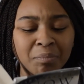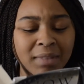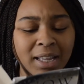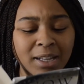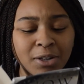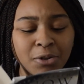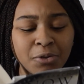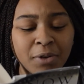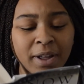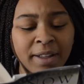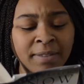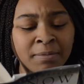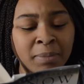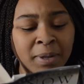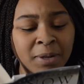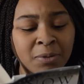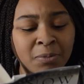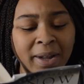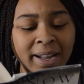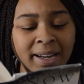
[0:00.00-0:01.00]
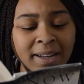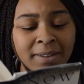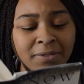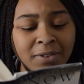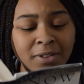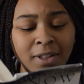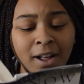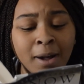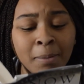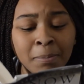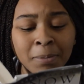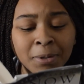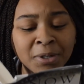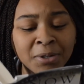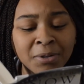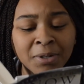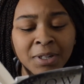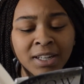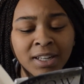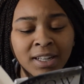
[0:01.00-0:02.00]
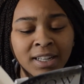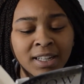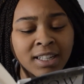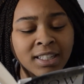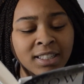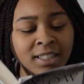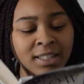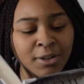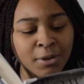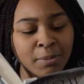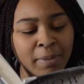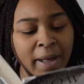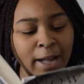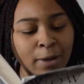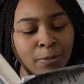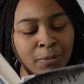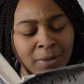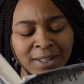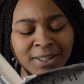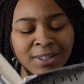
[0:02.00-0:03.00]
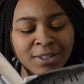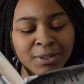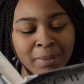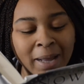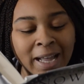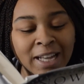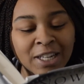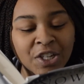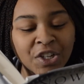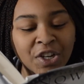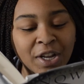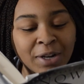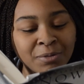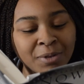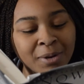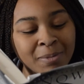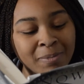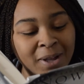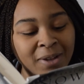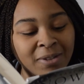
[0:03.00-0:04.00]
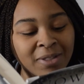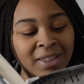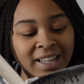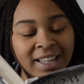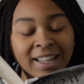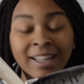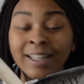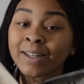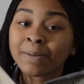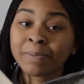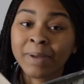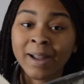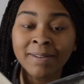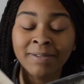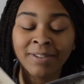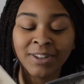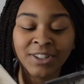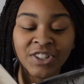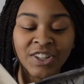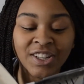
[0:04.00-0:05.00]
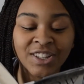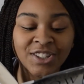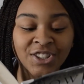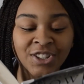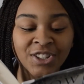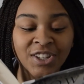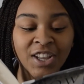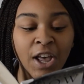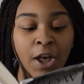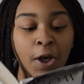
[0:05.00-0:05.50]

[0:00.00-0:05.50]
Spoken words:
and who have been waiting for the opportunity to steal back Winter's magic and rebuild the kingdom ever since.